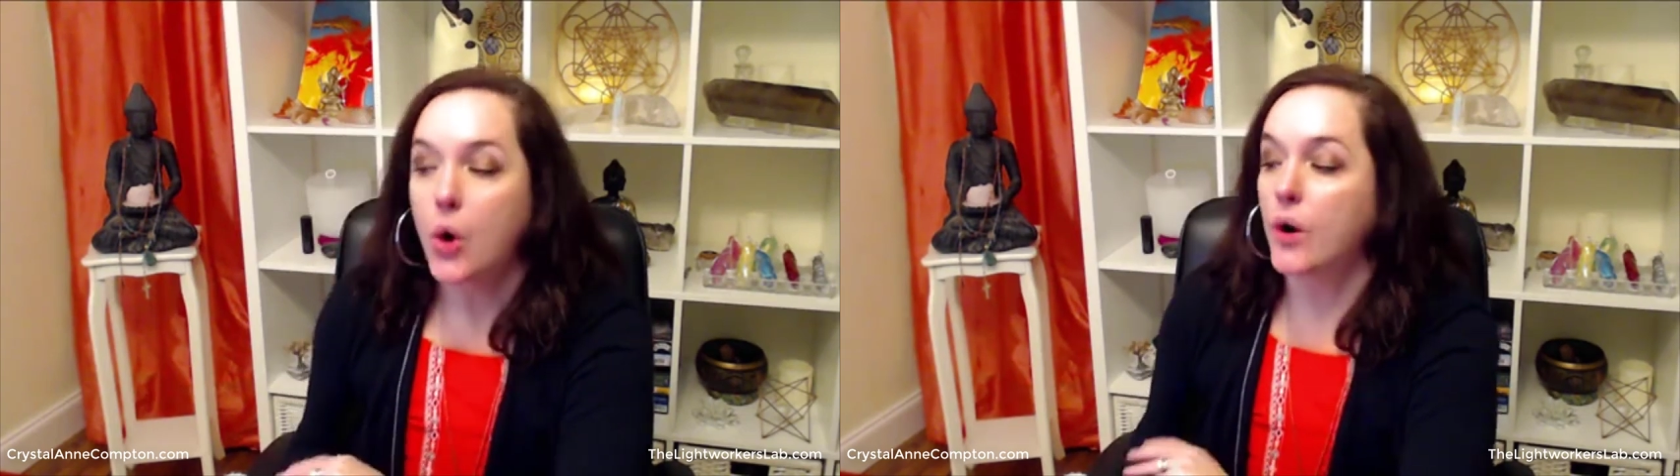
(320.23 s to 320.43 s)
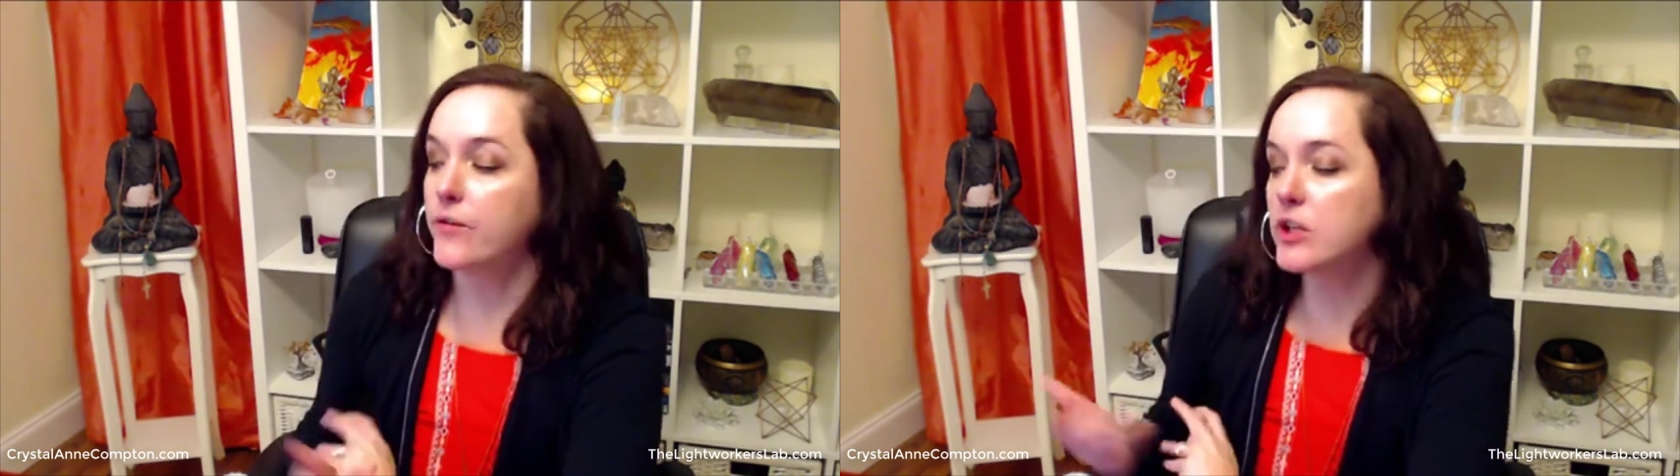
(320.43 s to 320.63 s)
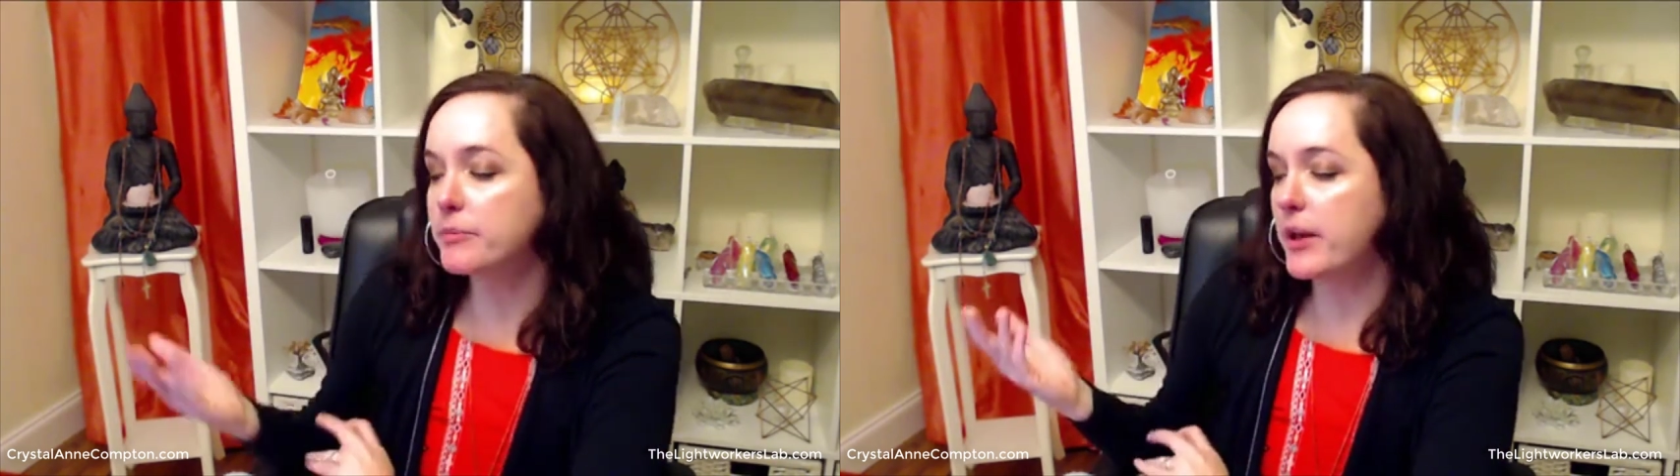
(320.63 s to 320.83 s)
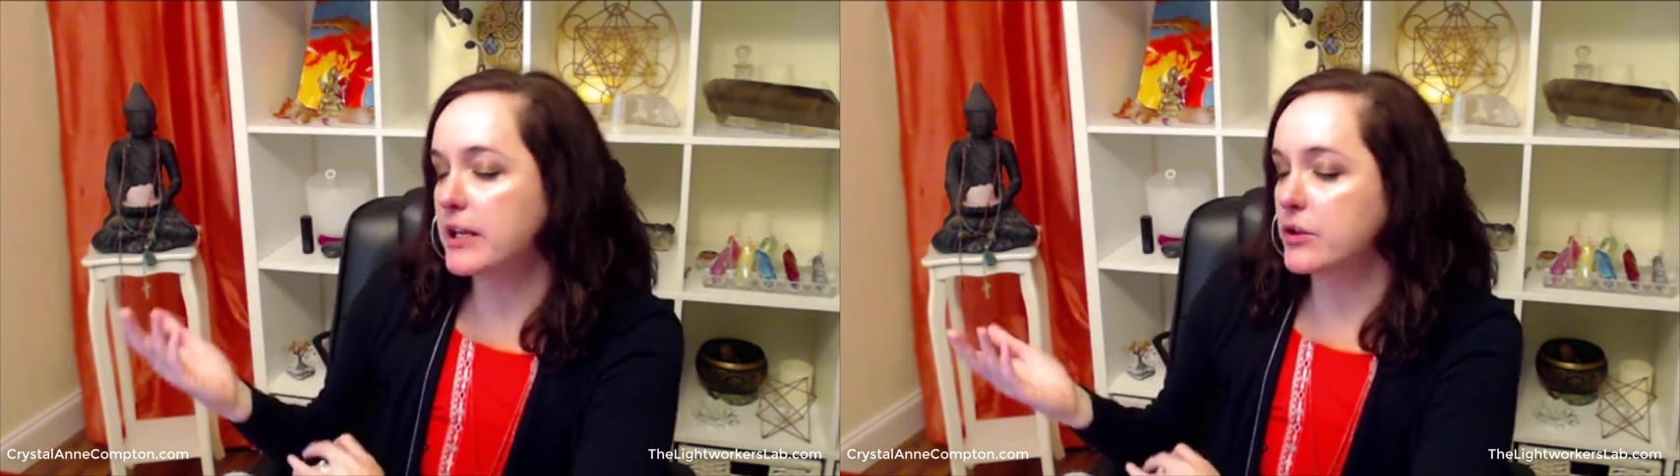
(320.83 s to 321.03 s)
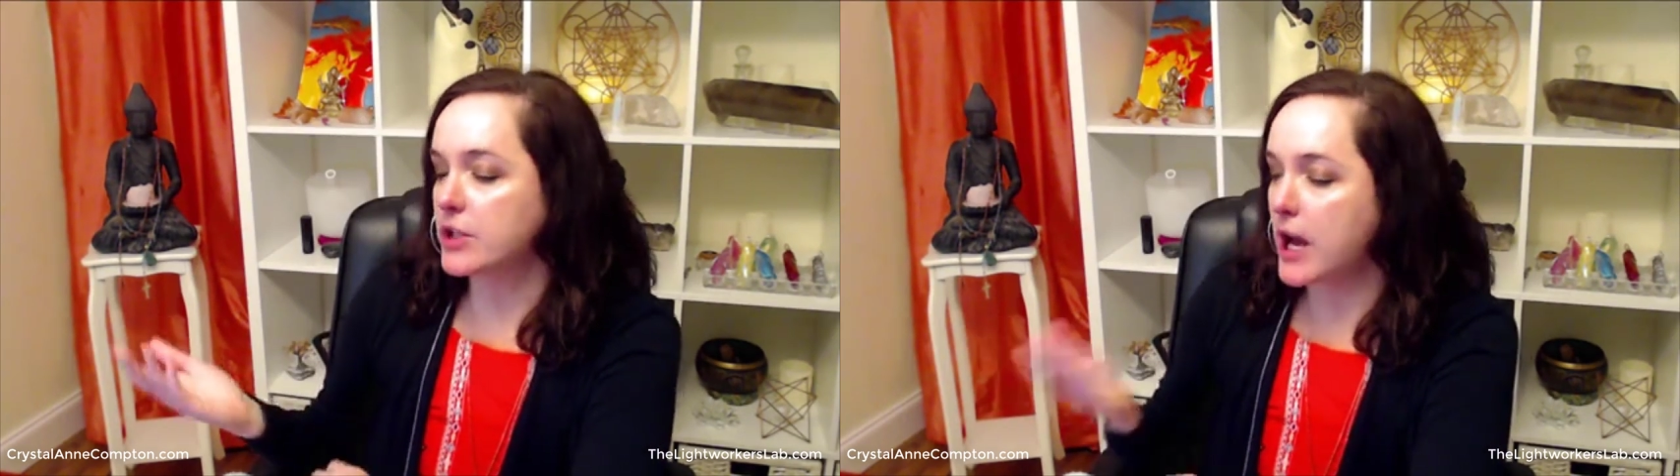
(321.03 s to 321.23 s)
or if you're
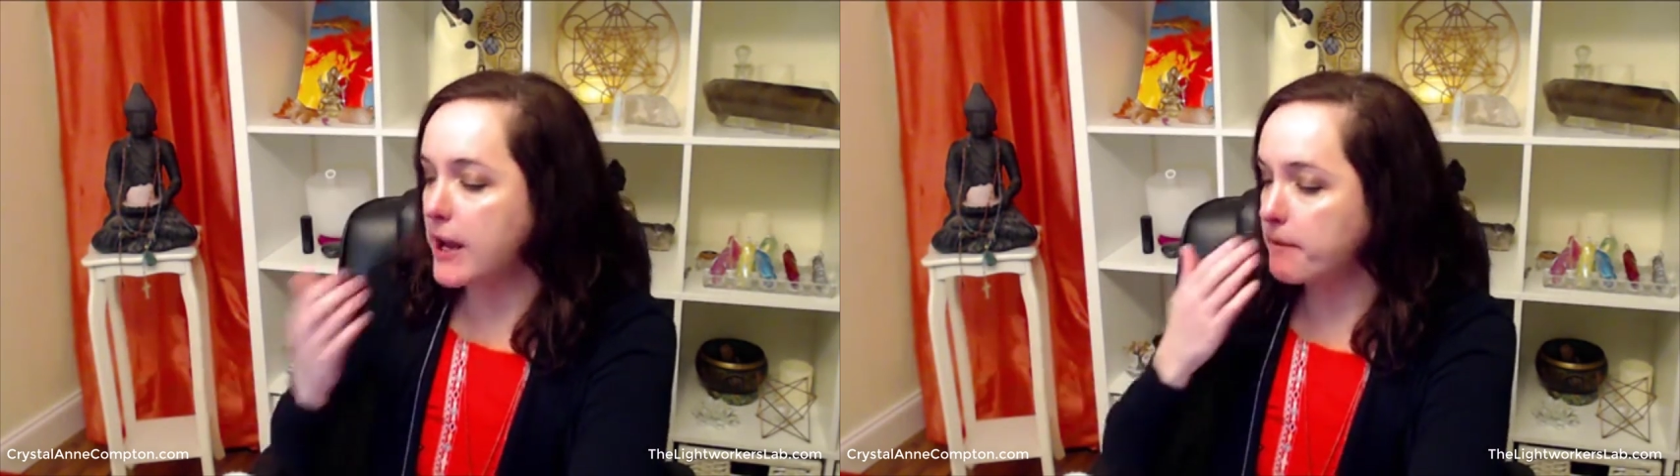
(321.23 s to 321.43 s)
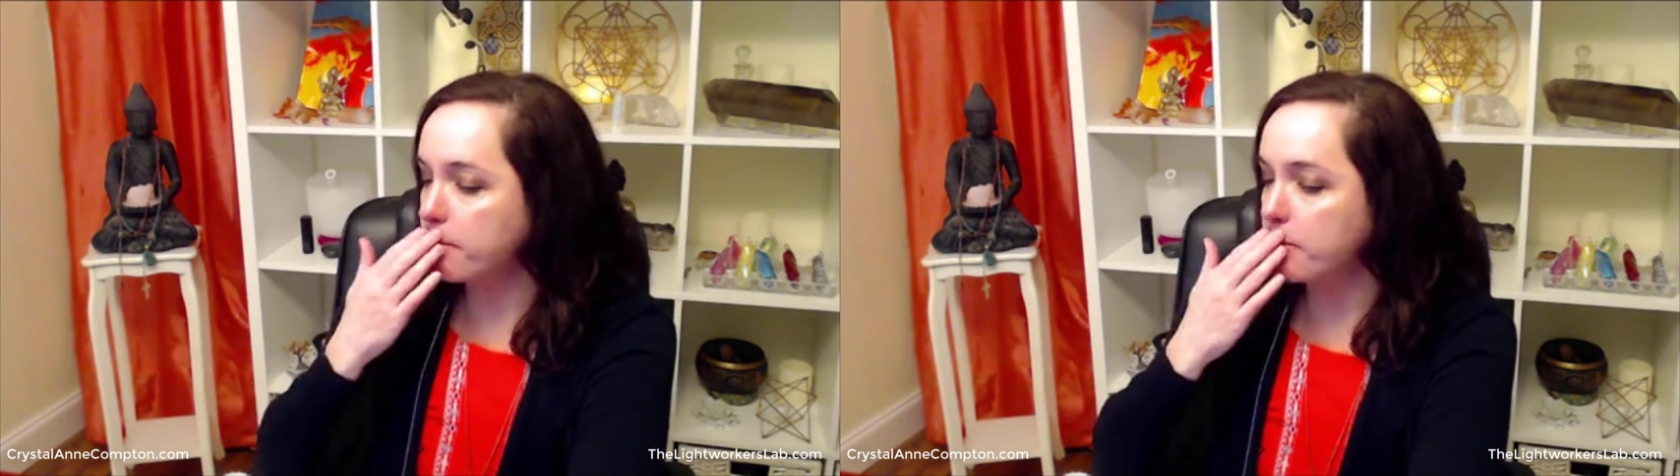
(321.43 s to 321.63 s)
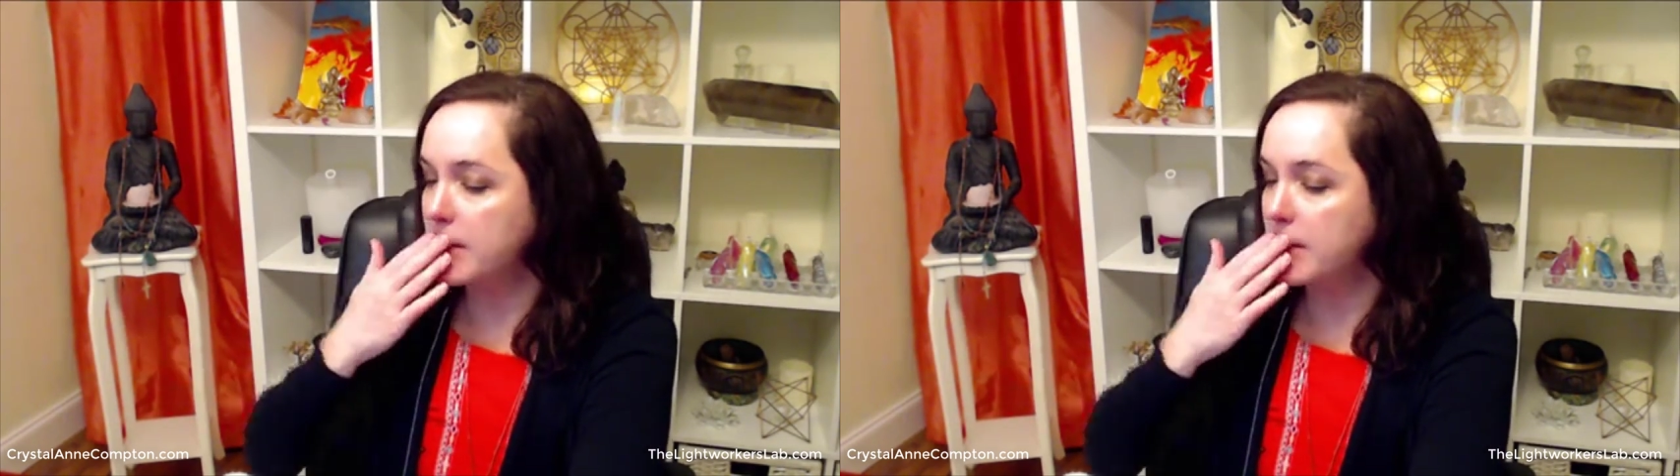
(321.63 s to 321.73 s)
spending your time